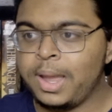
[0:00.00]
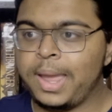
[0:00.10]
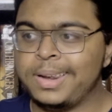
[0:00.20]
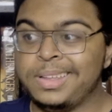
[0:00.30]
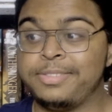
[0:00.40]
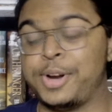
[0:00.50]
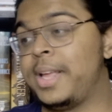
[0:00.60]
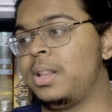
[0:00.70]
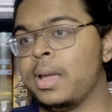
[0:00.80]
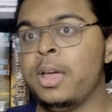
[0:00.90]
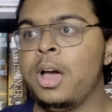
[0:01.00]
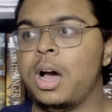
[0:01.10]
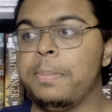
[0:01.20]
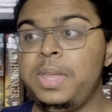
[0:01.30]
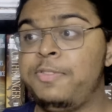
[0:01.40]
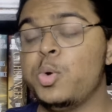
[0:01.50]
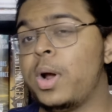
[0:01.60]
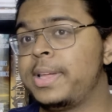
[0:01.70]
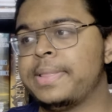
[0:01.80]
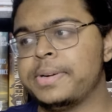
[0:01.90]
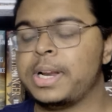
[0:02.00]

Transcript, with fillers: And frankly, um, if you want to get there,